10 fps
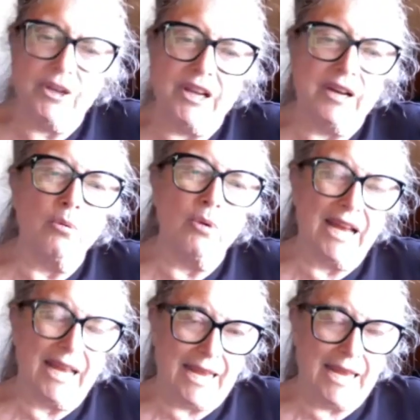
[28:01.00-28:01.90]
in a
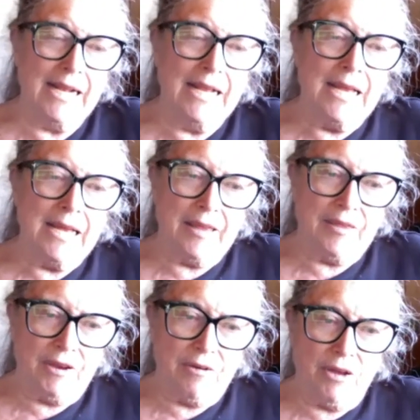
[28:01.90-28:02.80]
way. Mm-hmm. That
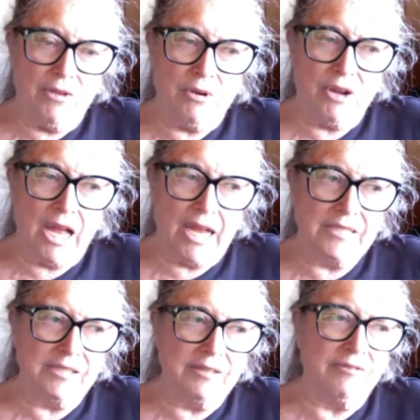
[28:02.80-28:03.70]
there are other
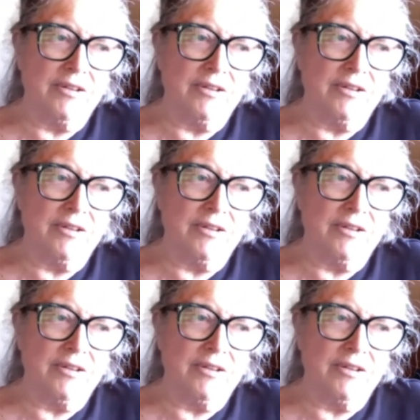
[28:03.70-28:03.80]
kinds of